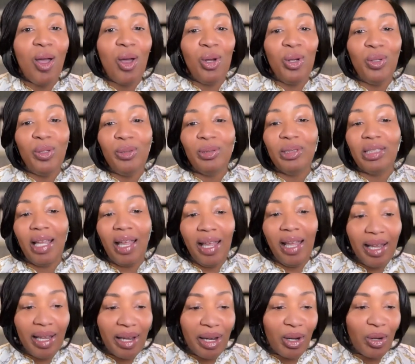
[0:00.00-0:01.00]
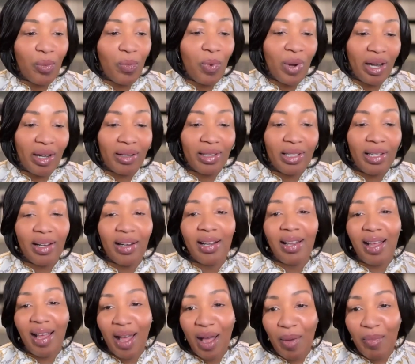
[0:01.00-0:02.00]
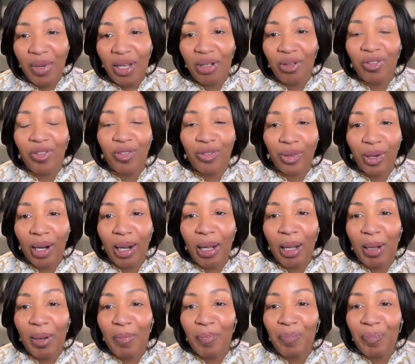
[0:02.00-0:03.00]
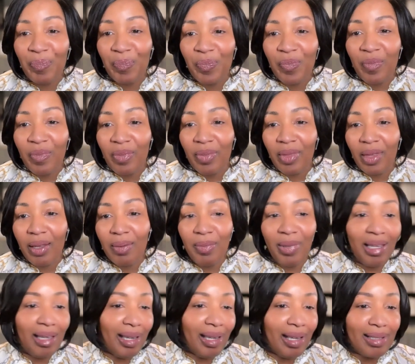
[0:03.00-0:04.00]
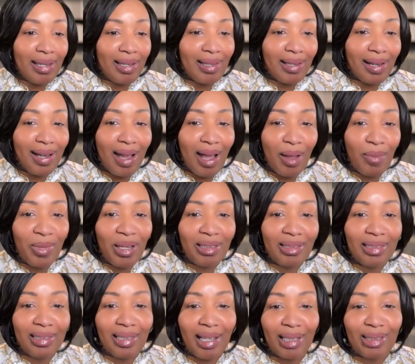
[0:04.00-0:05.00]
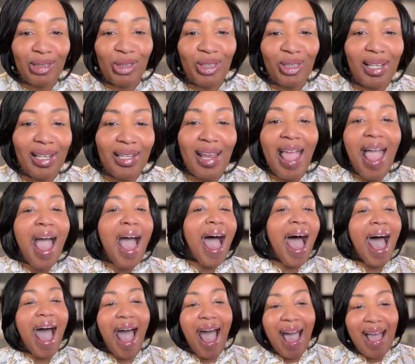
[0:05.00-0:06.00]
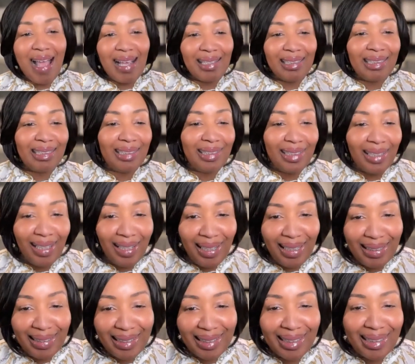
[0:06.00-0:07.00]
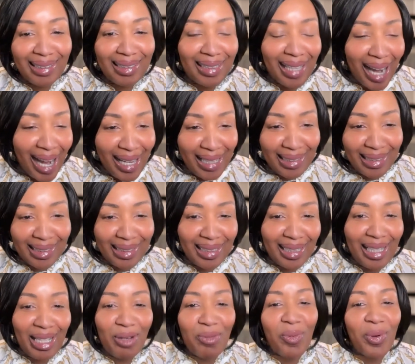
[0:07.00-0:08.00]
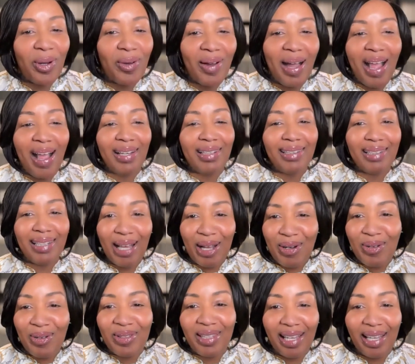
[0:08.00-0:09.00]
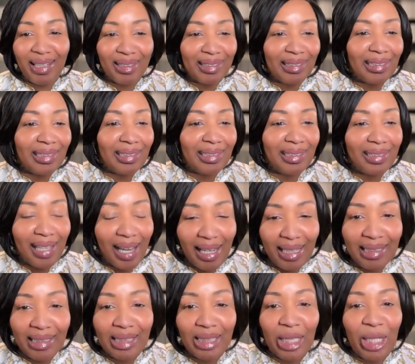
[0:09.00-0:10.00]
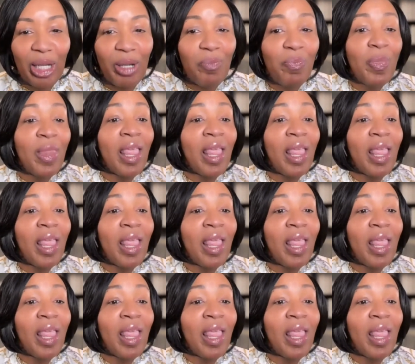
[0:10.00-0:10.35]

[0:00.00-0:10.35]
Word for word: Who's here? Where you're coming from? Let me get to the comments section. I see Stacy. Well, hello there, Stacy.